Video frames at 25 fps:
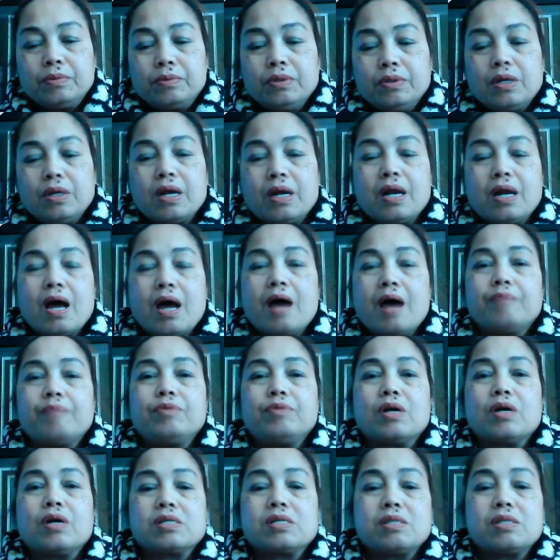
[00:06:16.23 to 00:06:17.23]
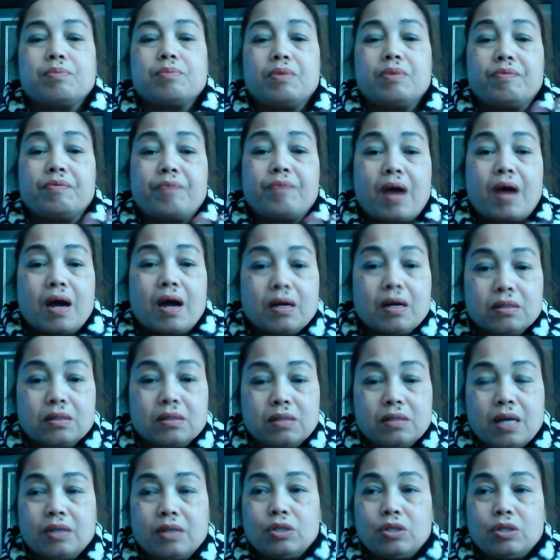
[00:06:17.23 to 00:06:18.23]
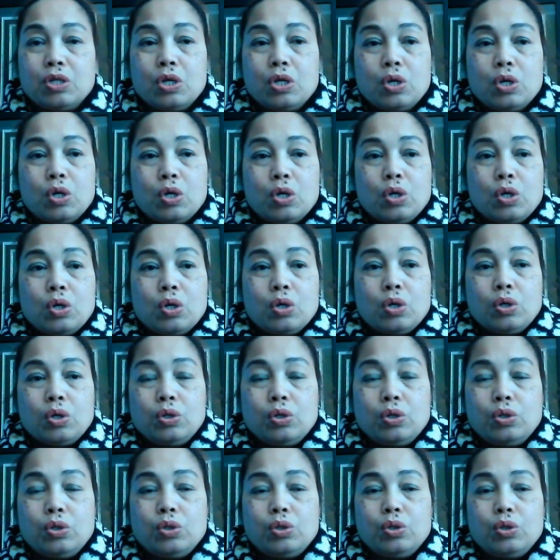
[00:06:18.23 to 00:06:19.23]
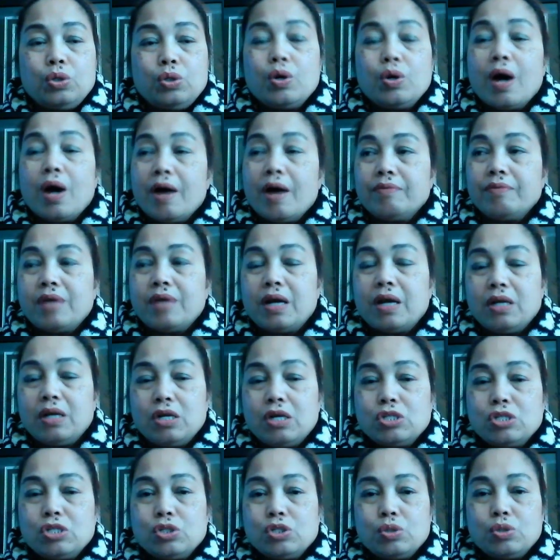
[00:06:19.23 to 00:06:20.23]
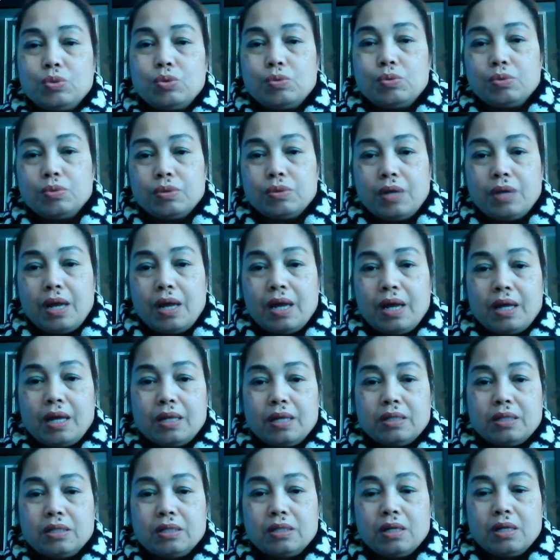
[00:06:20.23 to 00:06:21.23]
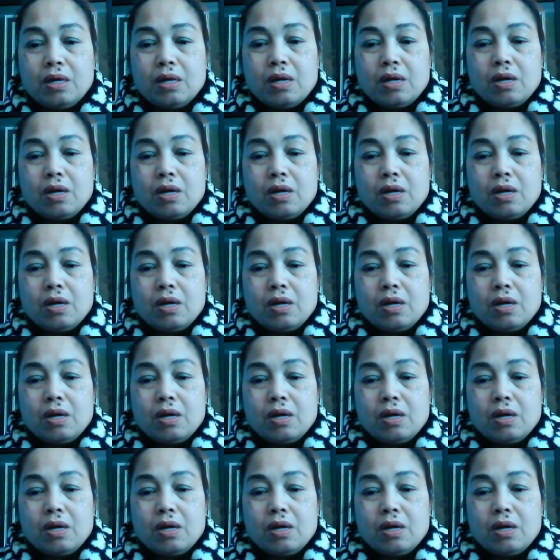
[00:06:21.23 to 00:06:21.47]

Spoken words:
You gotta have to accept the fact that you have that issue, and